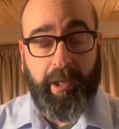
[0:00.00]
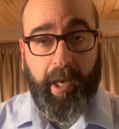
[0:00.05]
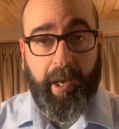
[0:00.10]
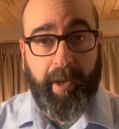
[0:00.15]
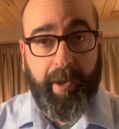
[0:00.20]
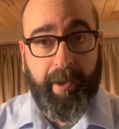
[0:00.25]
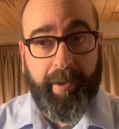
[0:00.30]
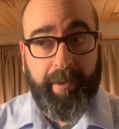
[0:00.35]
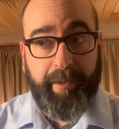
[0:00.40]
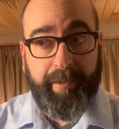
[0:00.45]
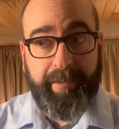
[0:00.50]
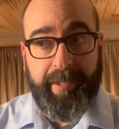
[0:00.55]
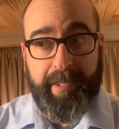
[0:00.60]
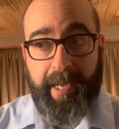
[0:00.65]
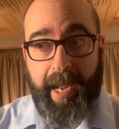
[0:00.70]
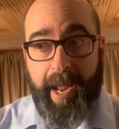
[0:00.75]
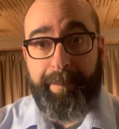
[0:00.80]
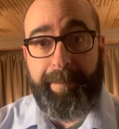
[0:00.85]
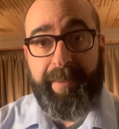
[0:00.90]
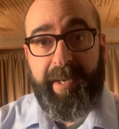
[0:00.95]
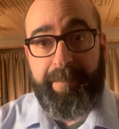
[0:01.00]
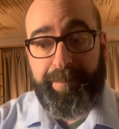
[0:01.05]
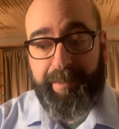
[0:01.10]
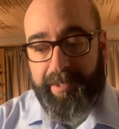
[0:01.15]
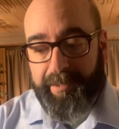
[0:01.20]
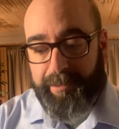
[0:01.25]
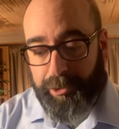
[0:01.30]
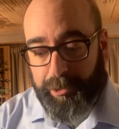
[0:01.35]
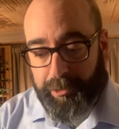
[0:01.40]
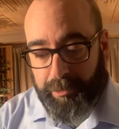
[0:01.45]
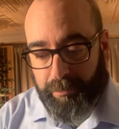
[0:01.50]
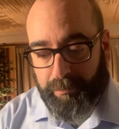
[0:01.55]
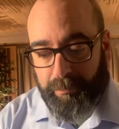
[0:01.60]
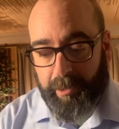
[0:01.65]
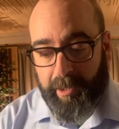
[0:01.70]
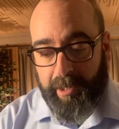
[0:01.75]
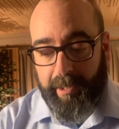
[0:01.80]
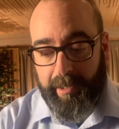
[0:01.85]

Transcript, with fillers: uh, the MPP2